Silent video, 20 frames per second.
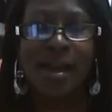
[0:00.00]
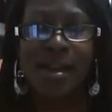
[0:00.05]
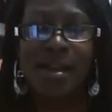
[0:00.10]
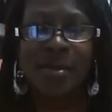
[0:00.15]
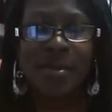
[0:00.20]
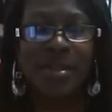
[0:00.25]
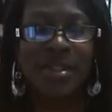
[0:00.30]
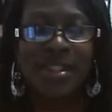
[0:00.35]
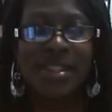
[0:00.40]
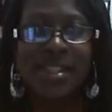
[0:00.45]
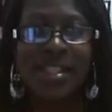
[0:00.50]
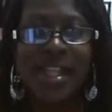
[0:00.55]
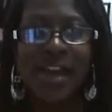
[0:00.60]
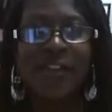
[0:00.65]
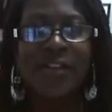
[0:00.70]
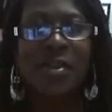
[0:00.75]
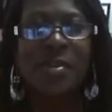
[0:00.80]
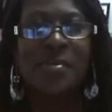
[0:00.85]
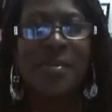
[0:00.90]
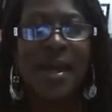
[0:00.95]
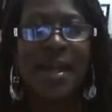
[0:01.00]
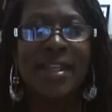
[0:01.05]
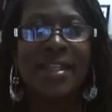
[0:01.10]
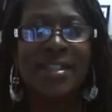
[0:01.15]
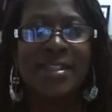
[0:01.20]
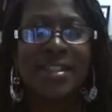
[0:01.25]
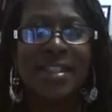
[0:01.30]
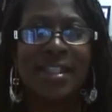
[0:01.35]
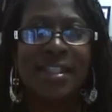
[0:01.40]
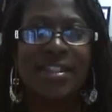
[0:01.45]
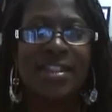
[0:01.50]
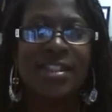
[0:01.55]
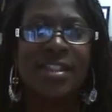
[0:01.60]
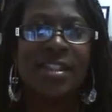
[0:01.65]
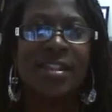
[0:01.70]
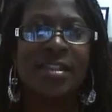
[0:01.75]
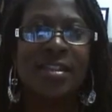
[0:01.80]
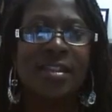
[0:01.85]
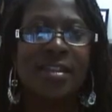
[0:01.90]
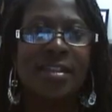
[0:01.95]
it was never my
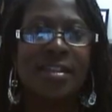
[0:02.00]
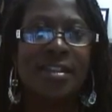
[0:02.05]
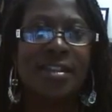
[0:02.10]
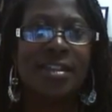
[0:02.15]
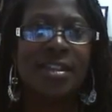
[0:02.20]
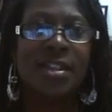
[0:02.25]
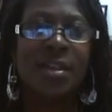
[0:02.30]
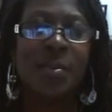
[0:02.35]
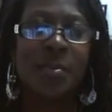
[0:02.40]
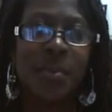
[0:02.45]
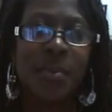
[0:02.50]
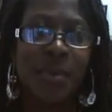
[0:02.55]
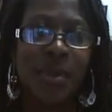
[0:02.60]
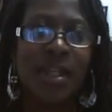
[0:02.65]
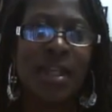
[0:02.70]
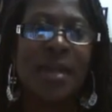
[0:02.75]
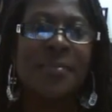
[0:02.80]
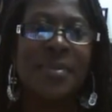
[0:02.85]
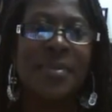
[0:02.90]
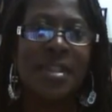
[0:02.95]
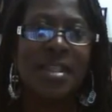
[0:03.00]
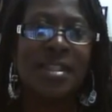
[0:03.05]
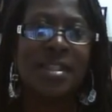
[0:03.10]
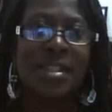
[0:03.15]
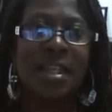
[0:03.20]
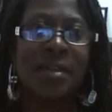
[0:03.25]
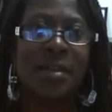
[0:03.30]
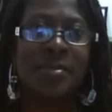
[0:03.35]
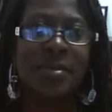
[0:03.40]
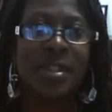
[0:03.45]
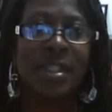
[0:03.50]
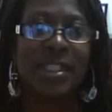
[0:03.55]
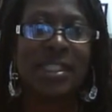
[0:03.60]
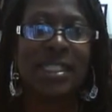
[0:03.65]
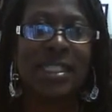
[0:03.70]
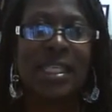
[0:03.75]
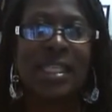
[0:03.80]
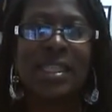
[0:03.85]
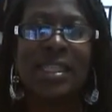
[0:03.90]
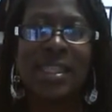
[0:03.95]
intention to bring up this
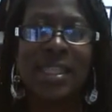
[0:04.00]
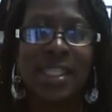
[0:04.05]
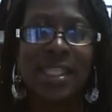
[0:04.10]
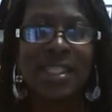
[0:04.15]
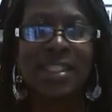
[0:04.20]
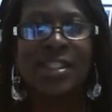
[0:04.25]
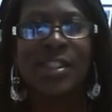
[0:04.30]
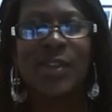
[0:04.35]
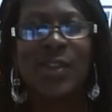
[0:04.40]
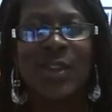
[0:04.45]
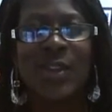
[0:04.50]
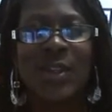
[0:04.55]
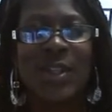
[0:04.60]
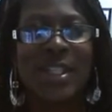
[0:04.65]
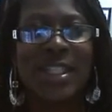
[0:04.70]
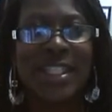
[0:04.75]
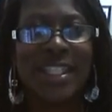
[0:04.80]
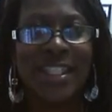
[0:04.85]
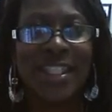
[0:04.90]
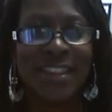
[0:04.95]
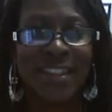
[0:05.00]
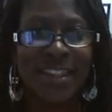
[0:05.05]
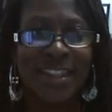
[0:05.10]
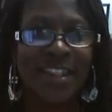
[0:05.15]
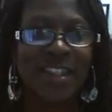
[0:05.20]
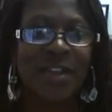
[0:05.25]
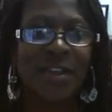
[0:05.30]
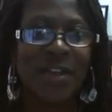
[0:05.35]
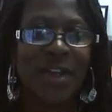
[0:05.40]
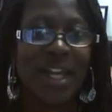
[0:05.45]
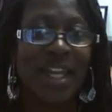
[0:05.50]
subject this early in the year.